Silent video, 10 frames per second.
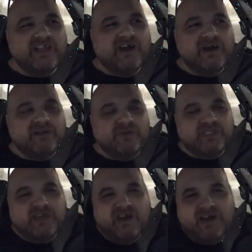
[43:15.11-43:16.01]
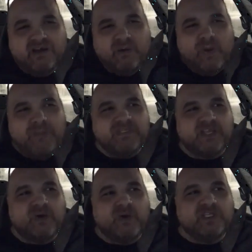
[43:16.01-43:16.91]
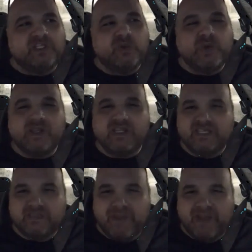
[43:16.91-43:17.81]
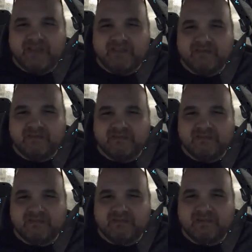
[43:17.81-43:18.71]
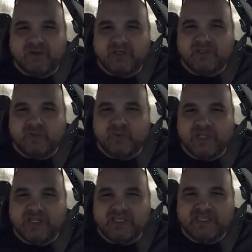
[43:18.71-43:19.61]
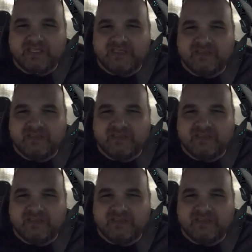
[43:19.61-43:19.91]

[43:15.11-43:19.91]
Uh, there's a, a website called the New England Independent, uh, New England